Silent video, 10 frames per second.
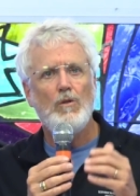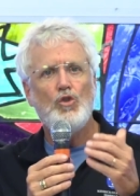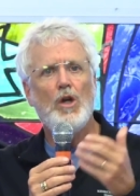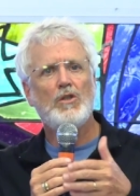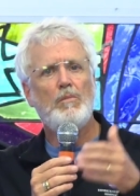
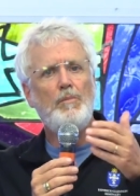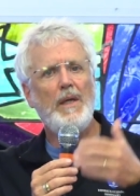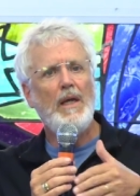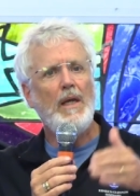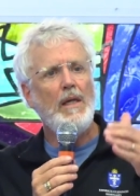Just
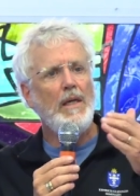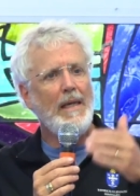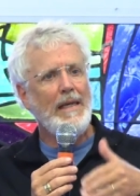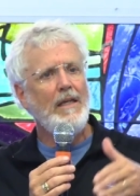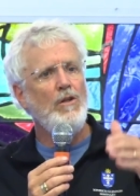being
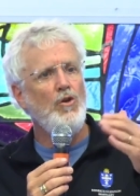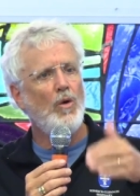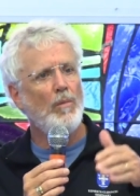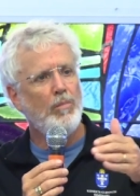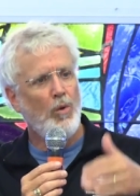in
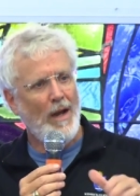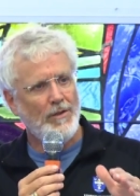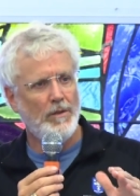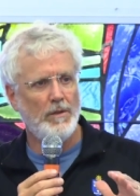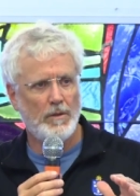your
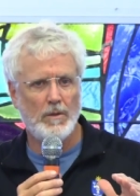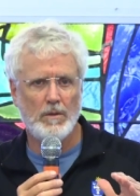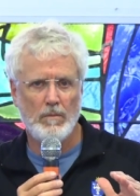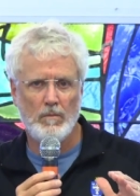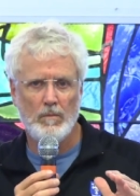
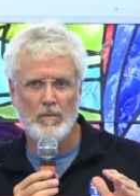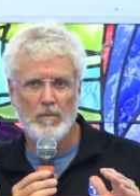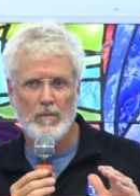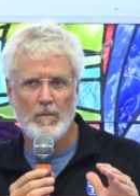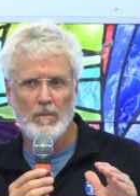presence,
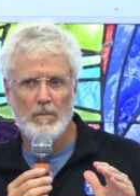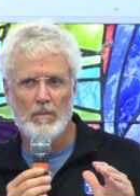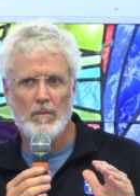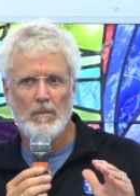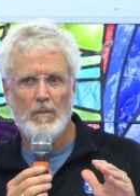
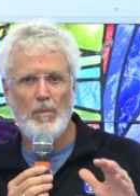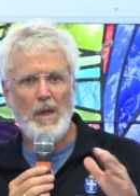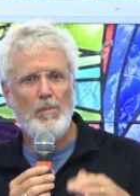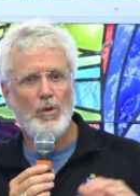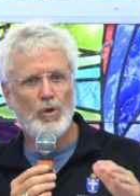
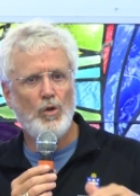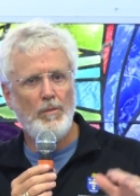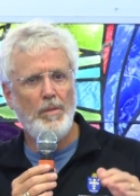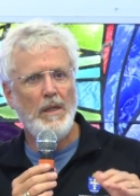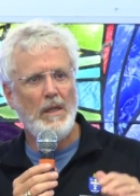people
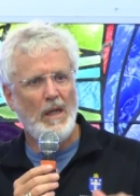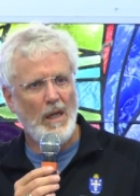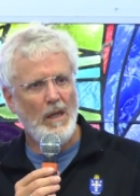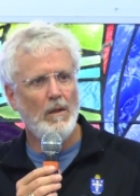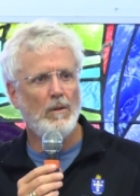could be
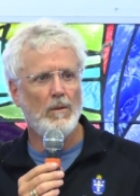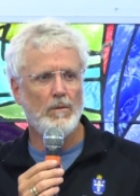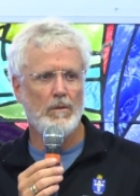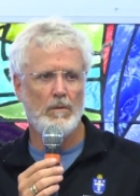healed.